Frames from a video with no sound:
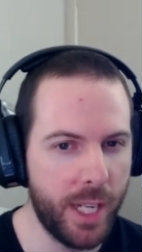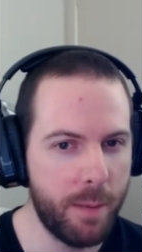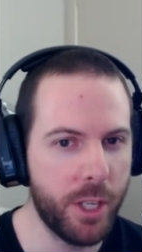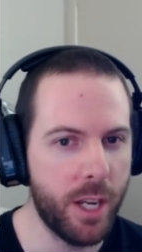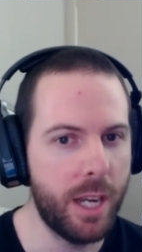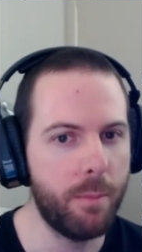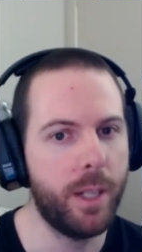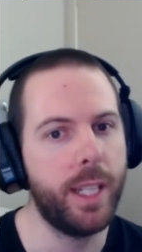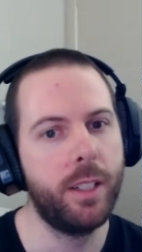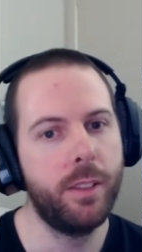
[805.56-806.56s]
same time,
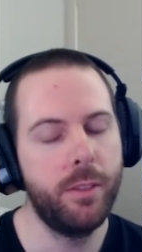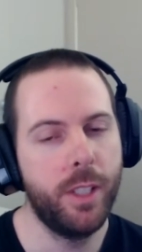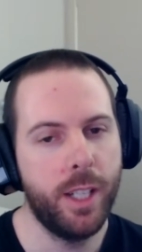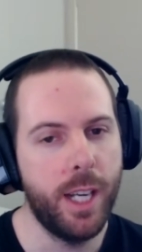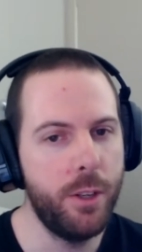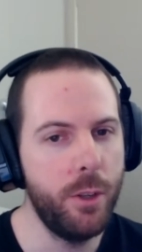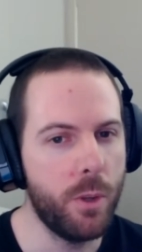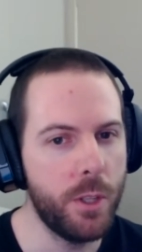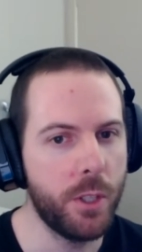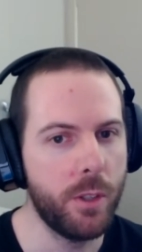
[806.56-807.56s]
I do
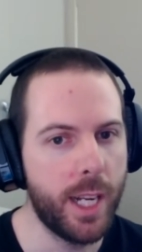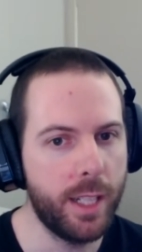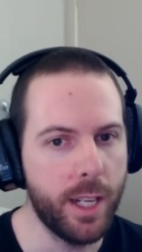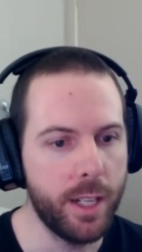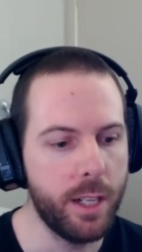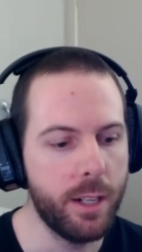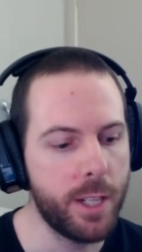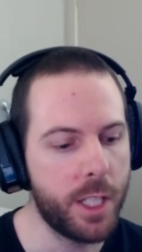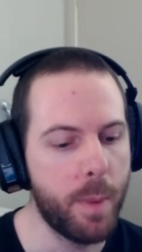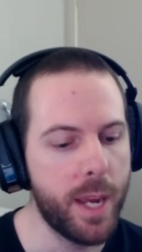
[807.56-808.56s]
also like the idea of
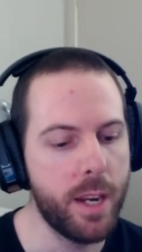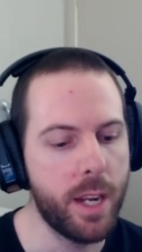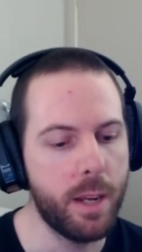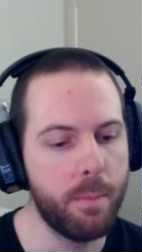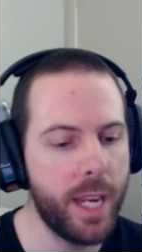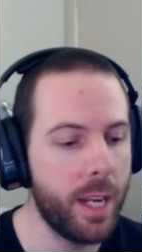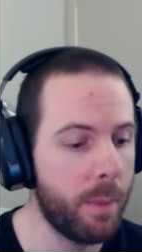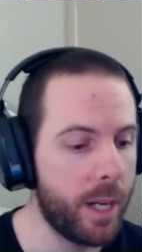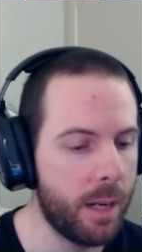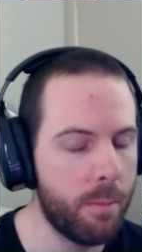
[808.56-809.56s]
expanding and making
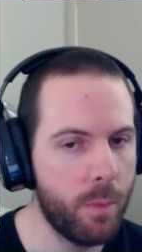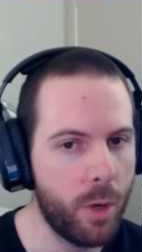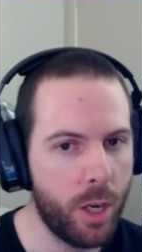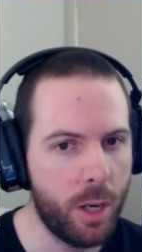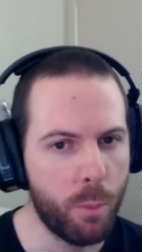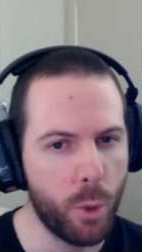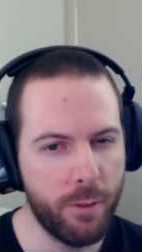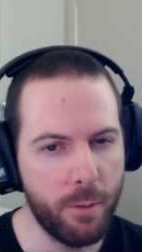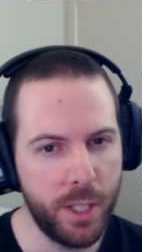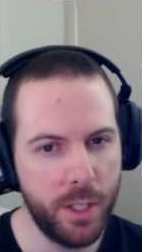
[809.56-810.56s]
it become more
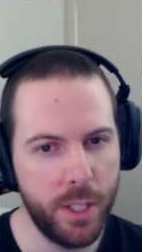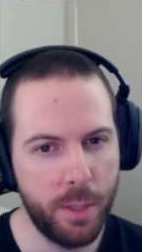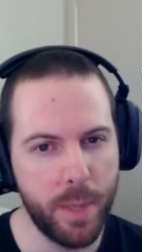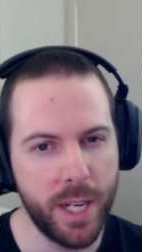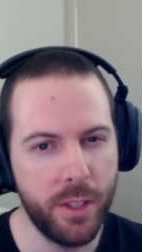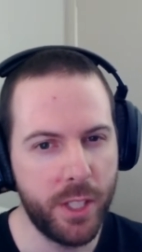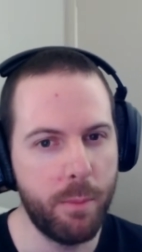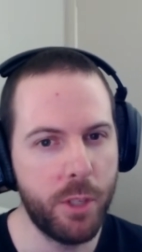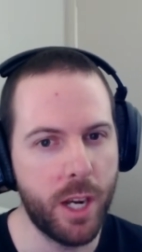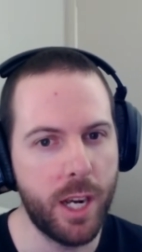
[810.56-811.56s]
of a business. But at the
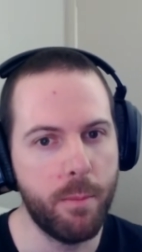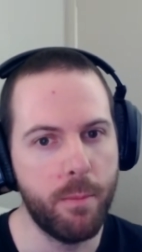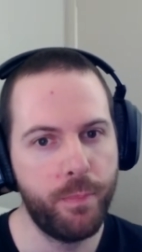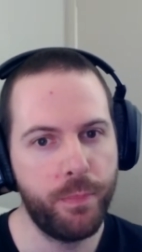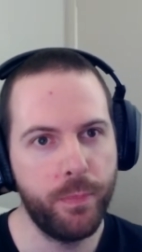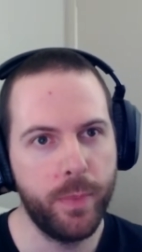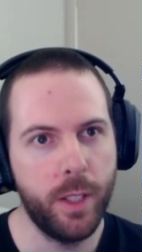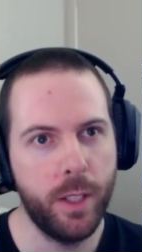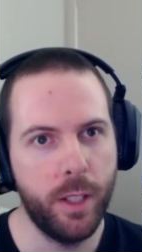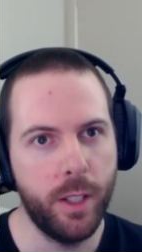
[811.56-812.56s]
same time,
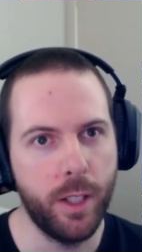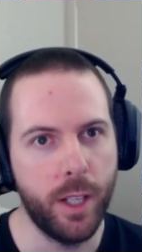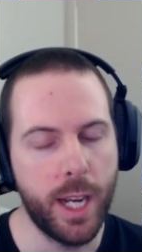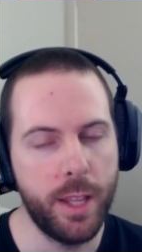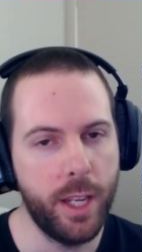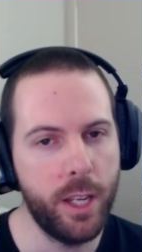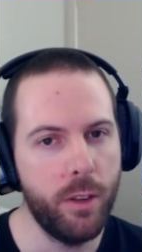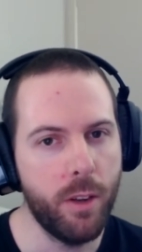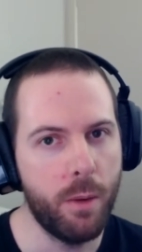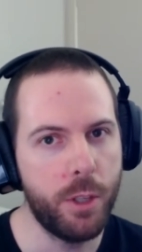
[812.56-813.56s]
I
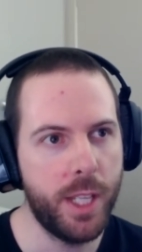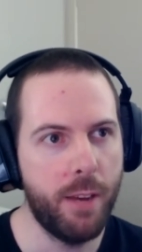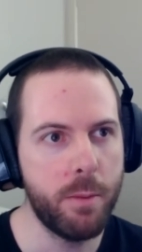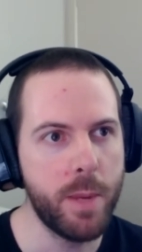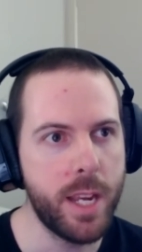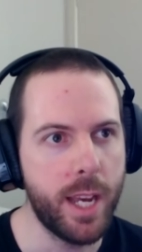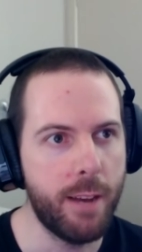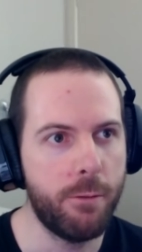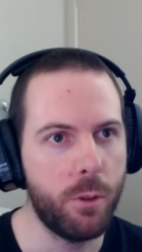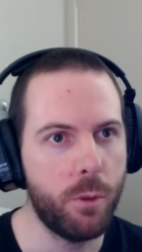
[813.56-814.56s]
think I would just have to be
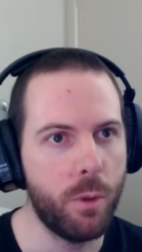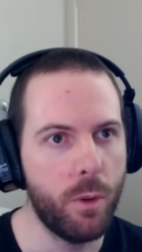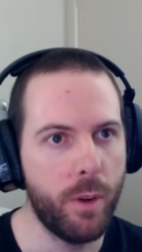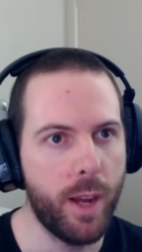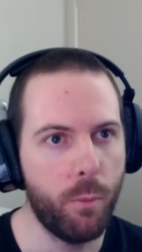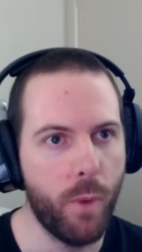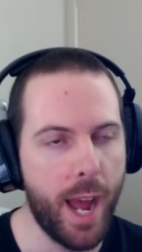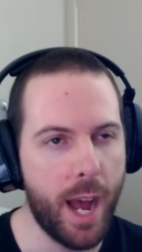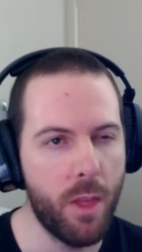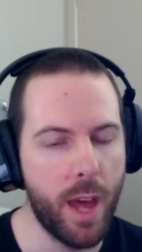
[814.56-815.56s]
careful
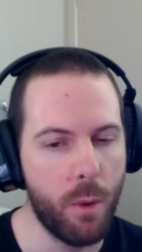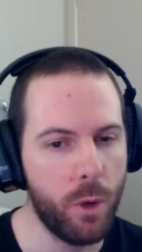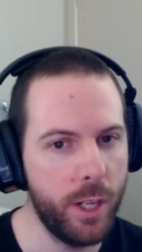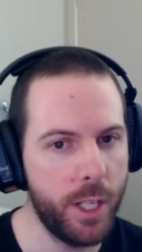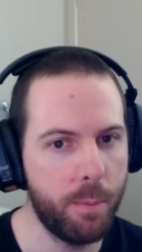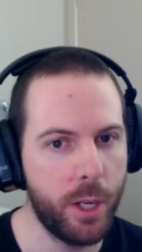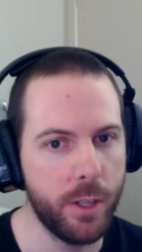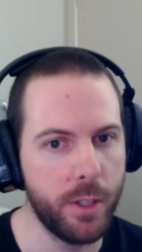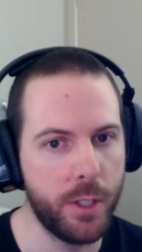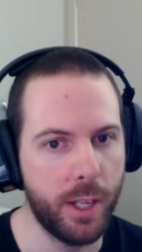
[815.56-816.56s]
how that works
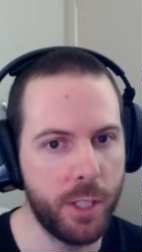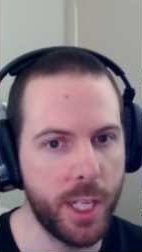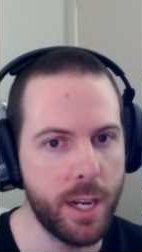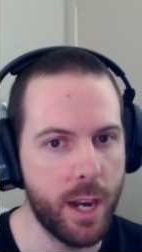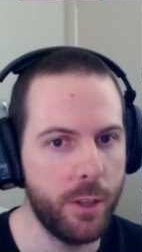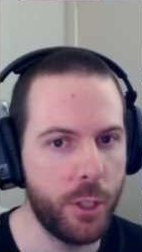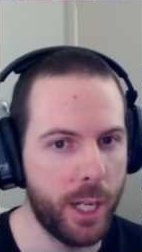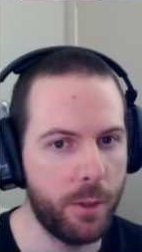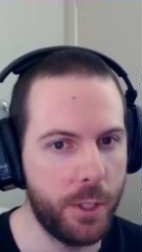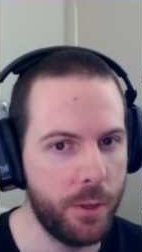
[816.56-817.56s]
because I've seen other
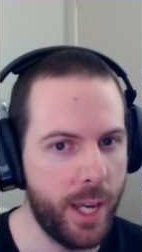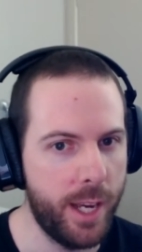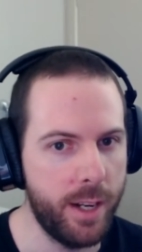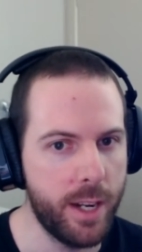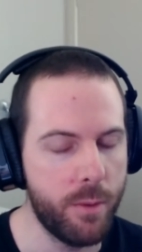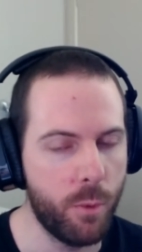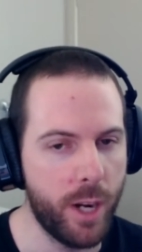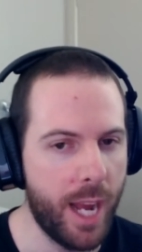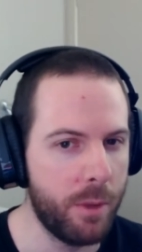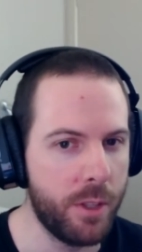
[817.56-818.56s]
channels do that, and
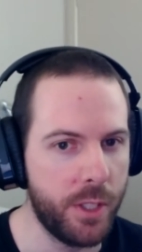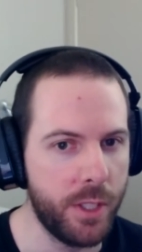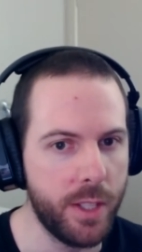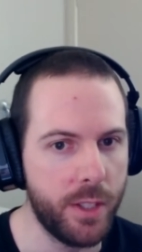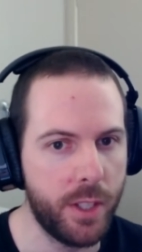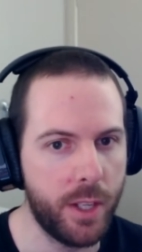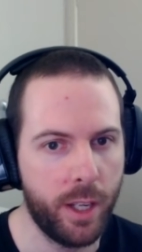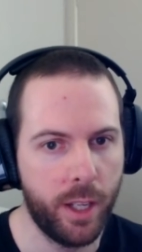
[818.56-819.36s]
what happens is,